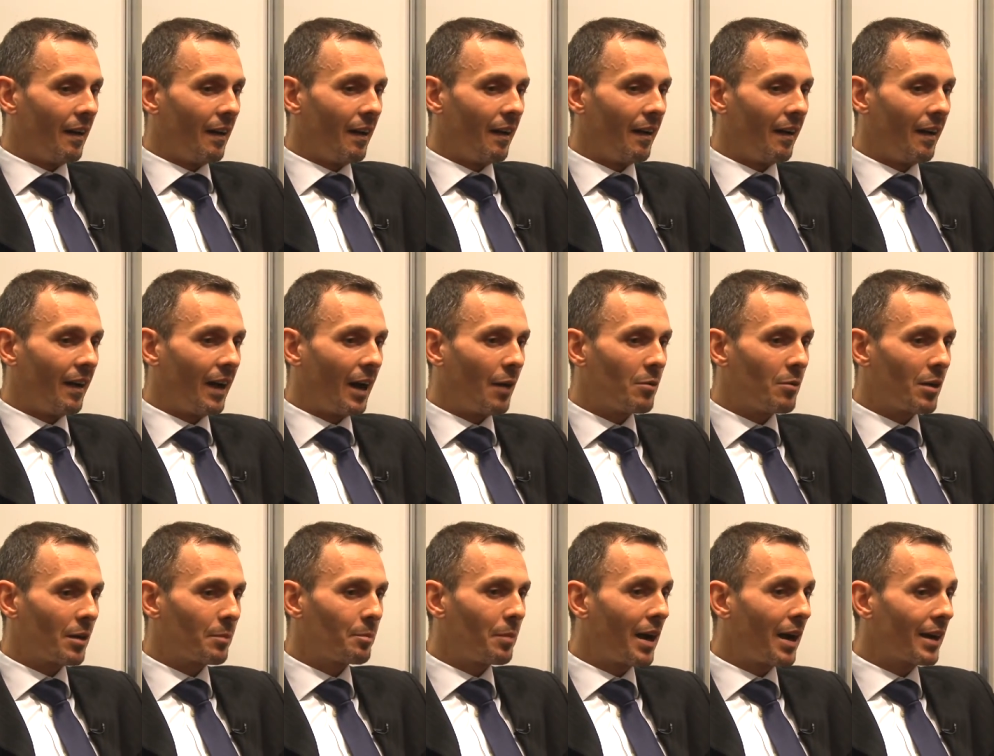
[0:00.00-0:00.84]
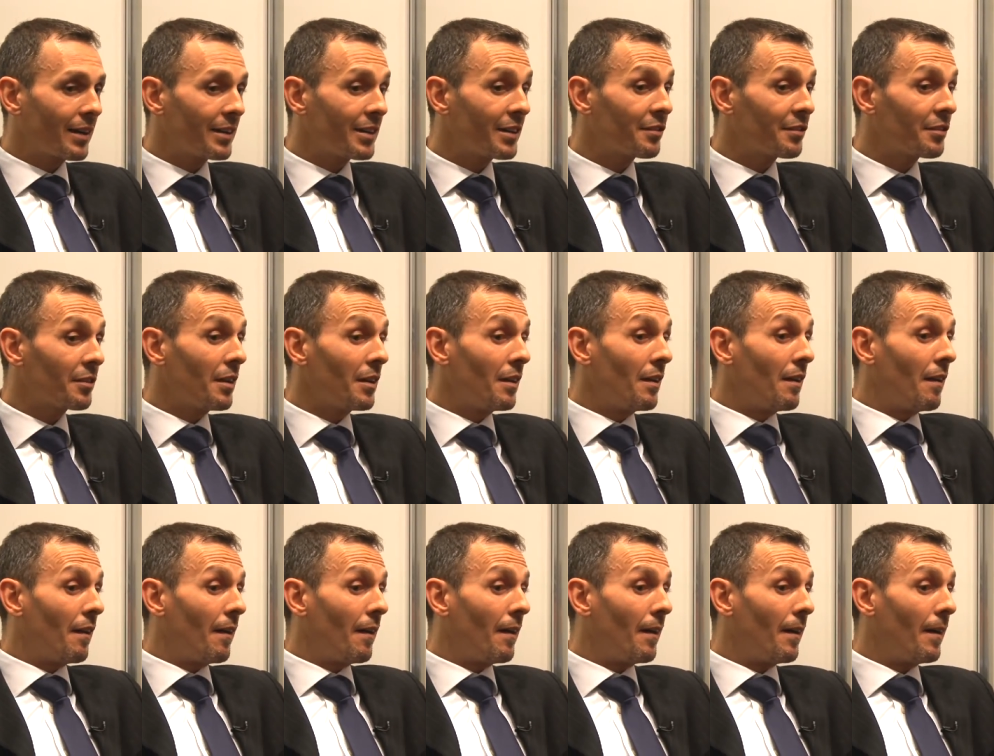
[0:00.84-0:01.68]
uh, our partners.
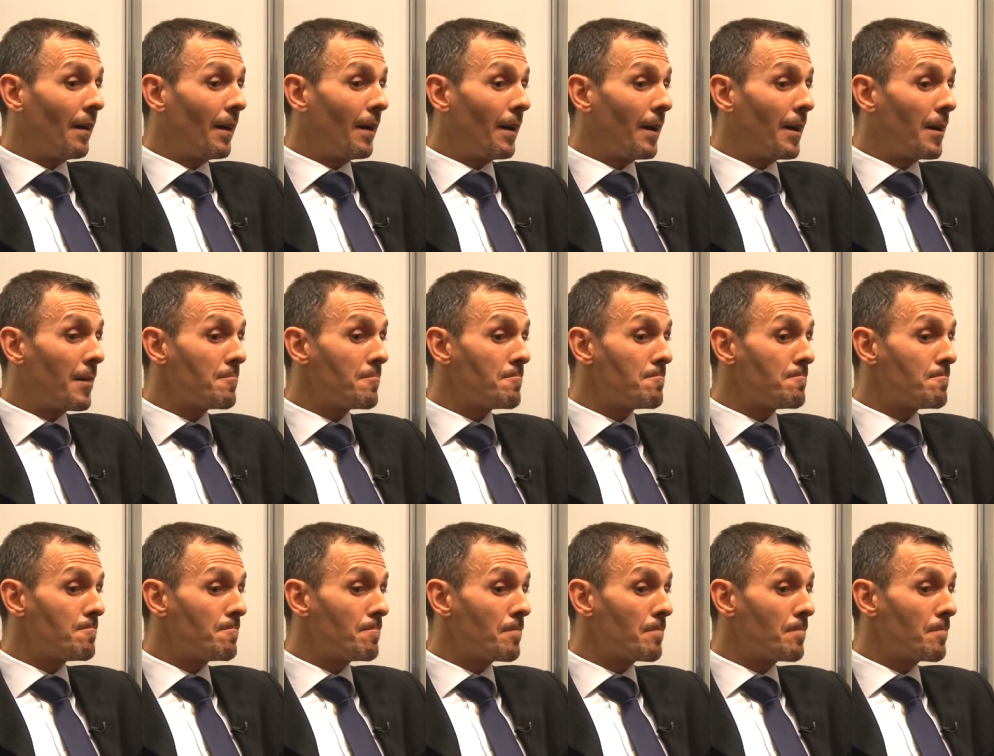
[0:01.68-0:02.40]
Um,